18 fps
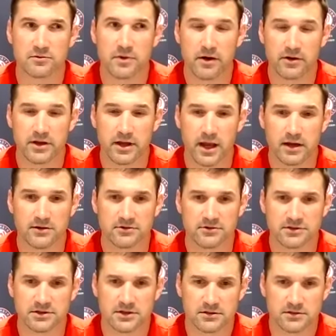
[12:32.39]
how he
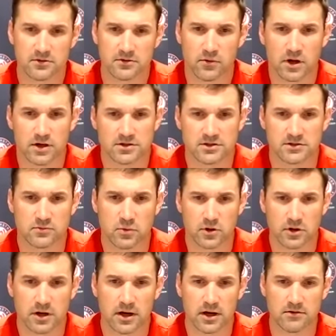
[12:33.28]
handles it, to watch his
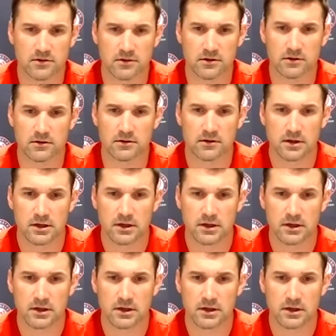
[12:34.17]
work ethic,